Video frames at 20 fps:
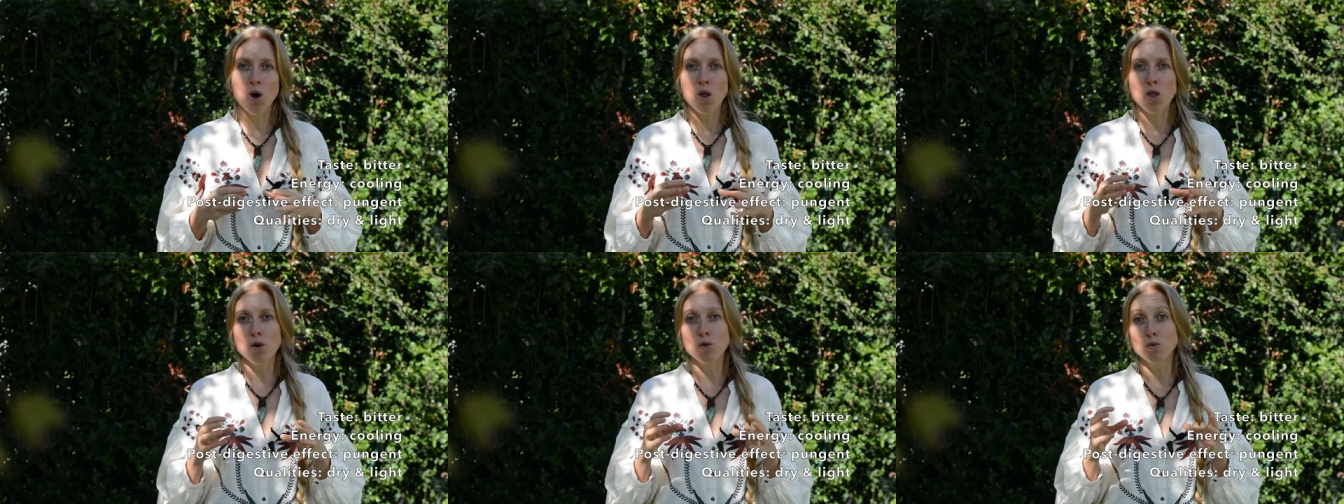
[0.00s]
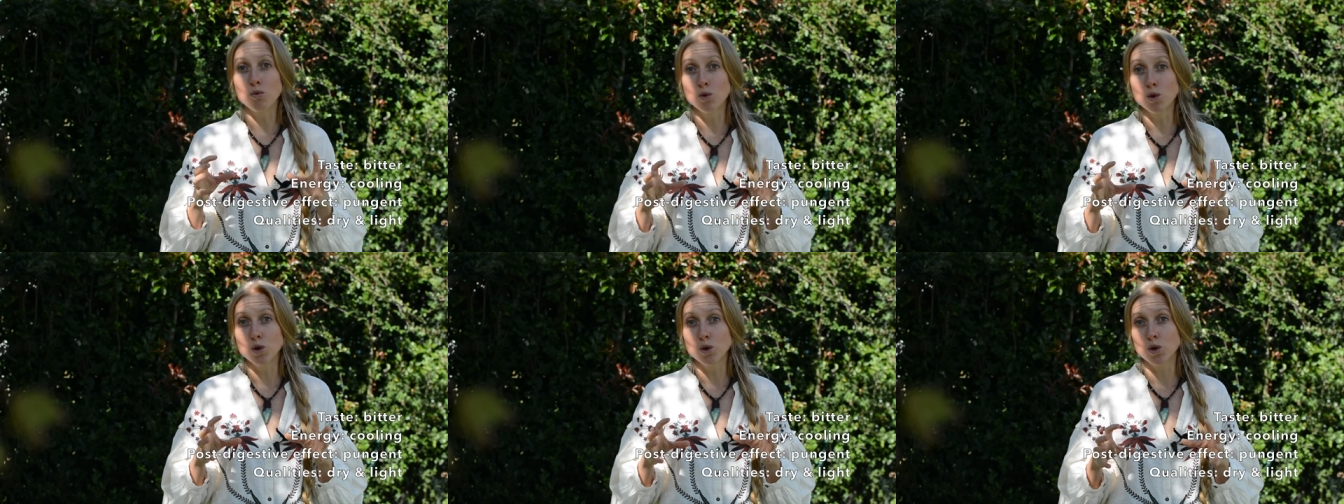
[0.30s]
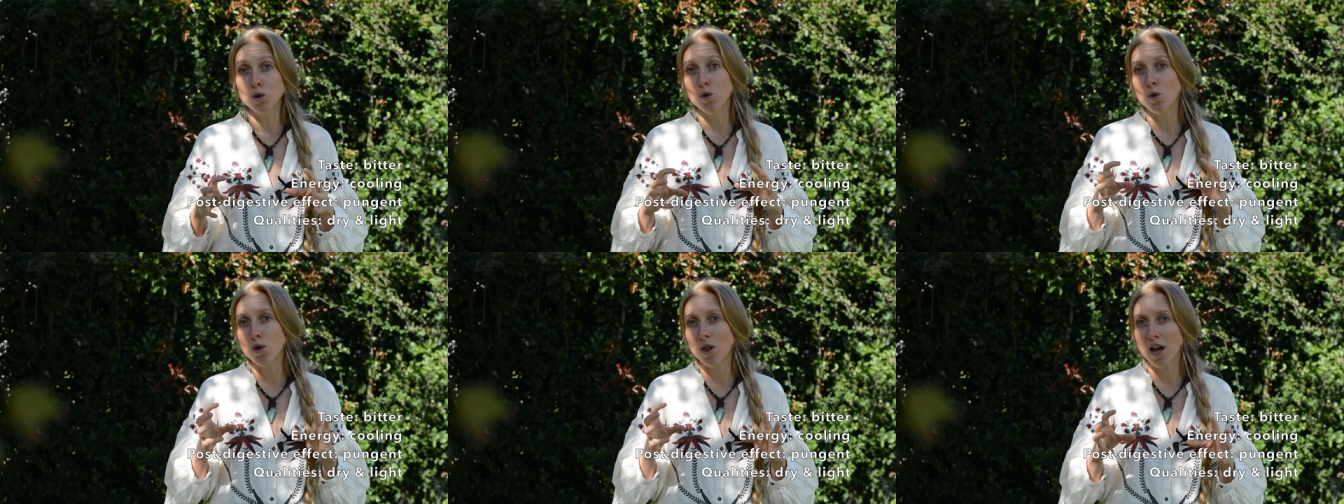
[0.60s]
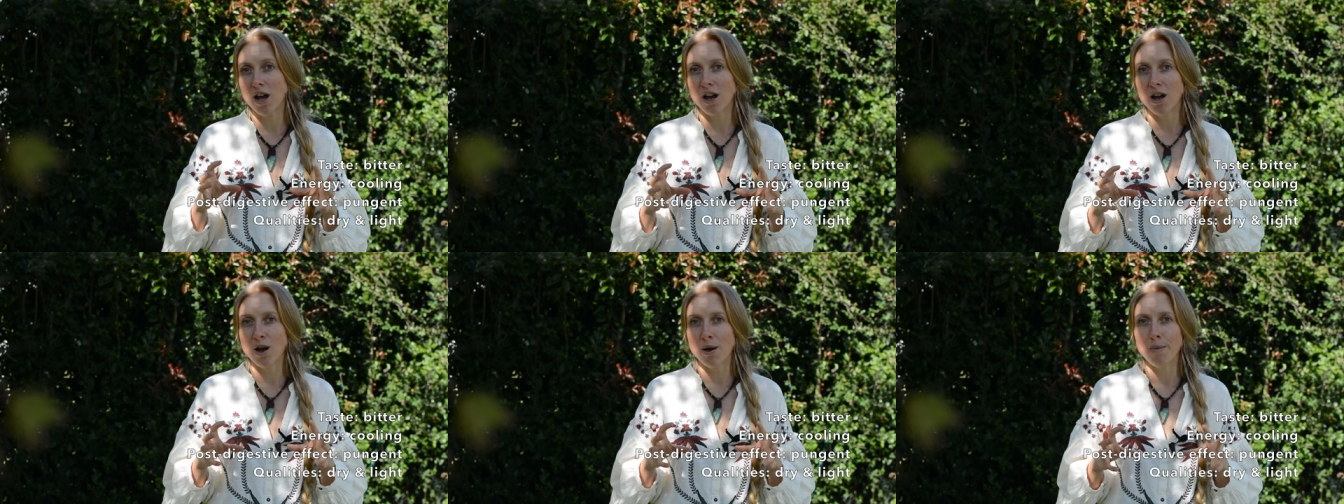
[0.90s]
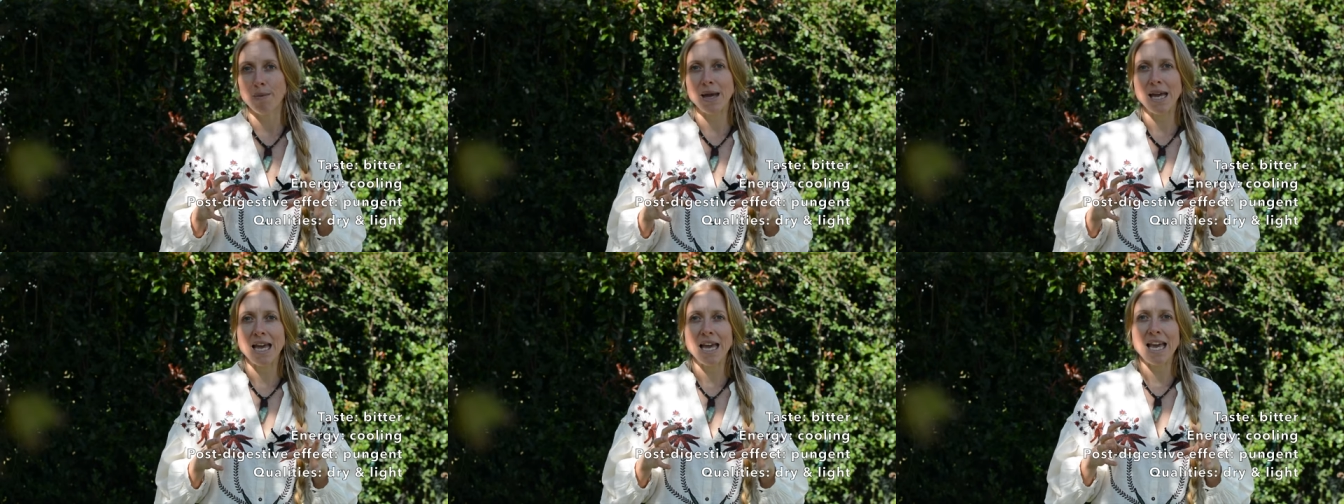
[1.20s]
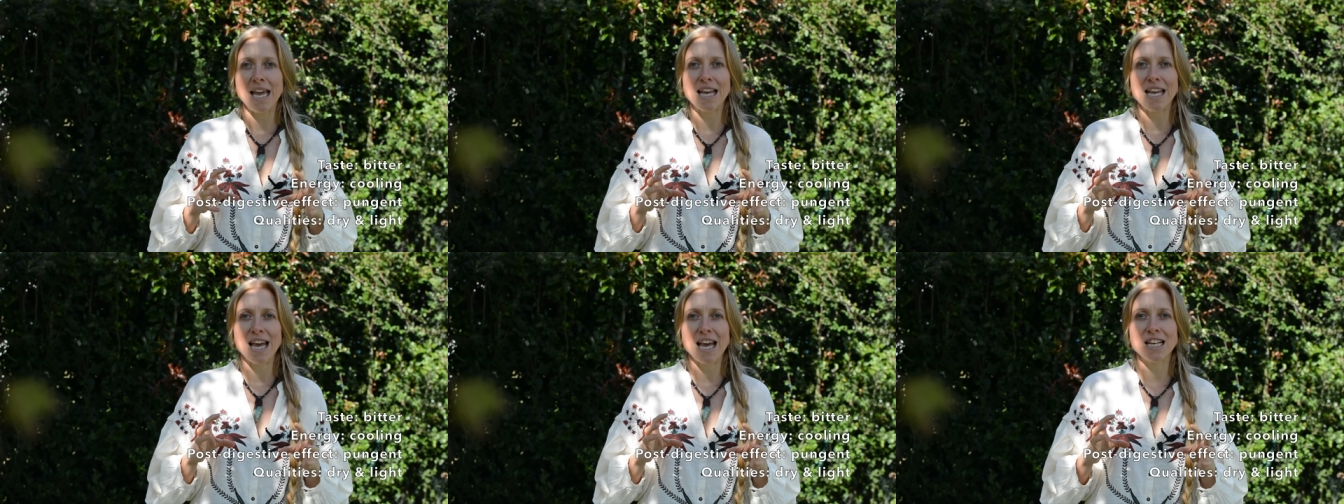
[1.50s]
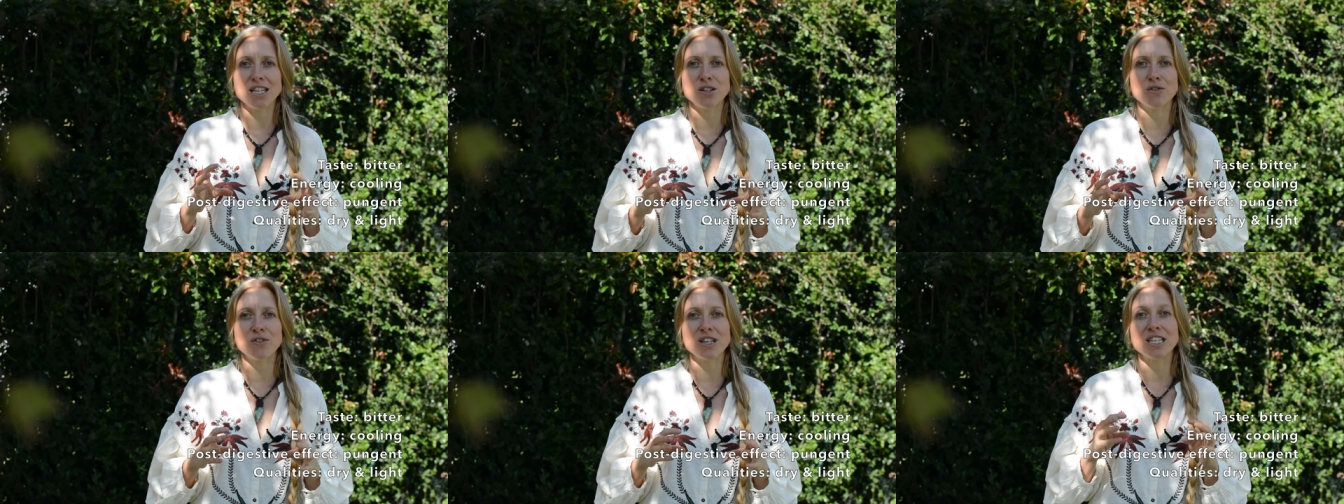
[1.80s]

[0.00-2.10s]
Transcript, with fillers: the root or the herb, in case of